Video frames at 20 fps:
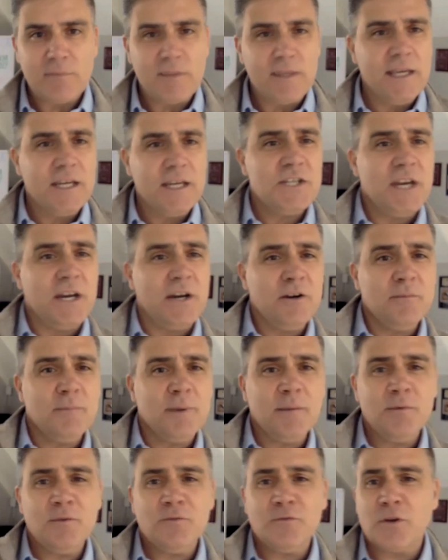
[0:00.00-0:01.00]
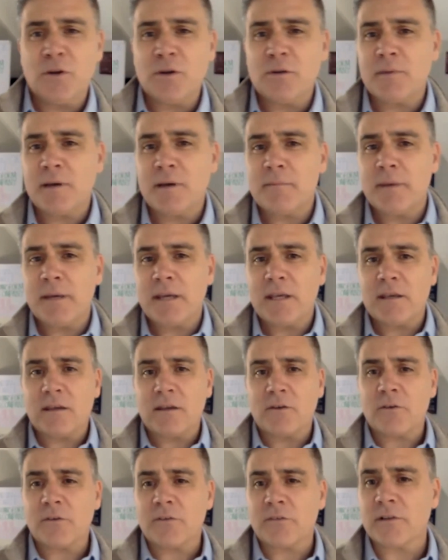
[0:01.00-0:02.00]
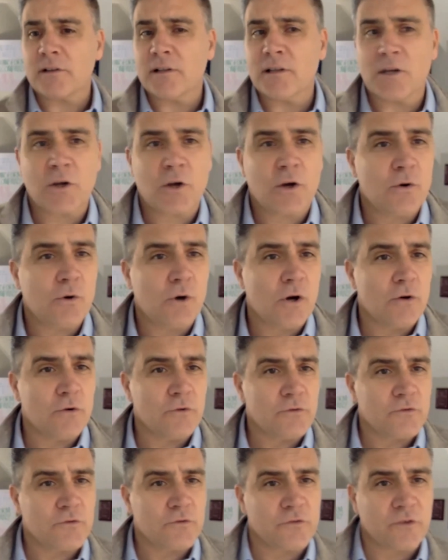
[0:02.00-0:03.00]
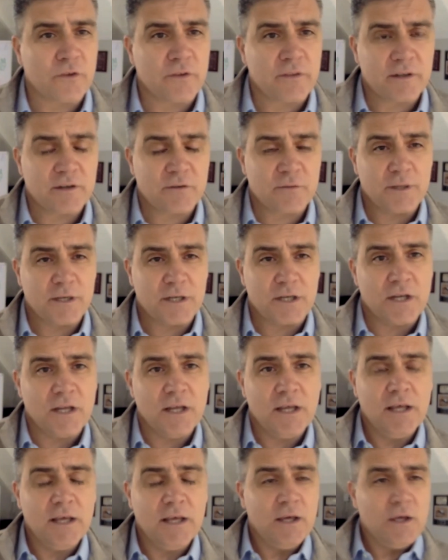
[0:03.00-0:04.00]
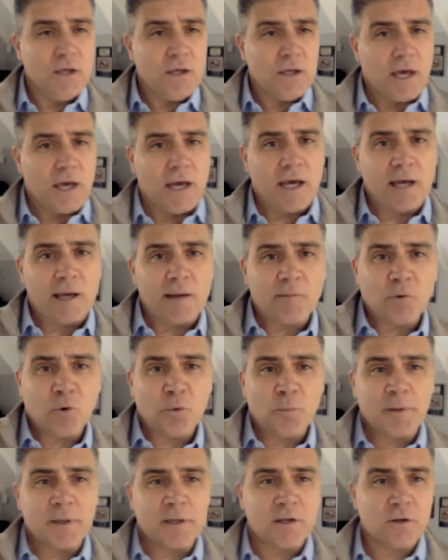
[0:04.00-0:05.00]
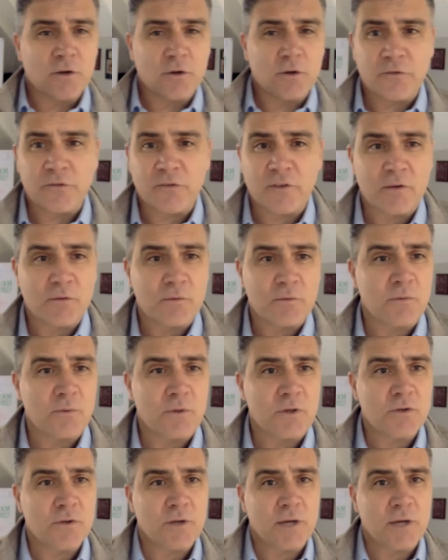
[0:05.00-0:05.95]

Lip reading: Actually, Harry, maybe if you don't mind making Crystal a co-host, so that when, or pin her, so that when we do